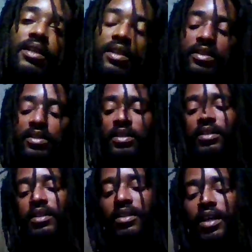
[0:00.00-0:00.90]
nigga. At the
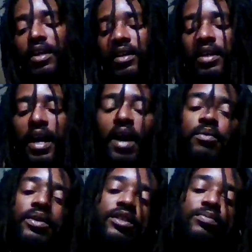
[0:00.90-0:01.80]
end of the day, I
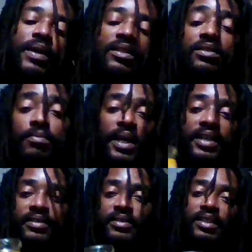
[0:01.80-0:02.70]
would have expected
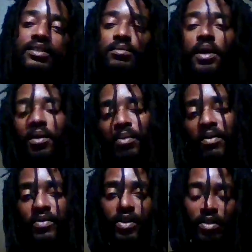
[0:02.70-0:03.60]
somebody to send some help
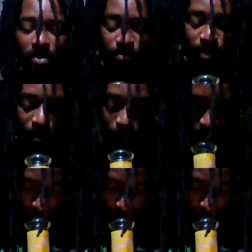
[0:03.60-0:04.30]
over there to them people.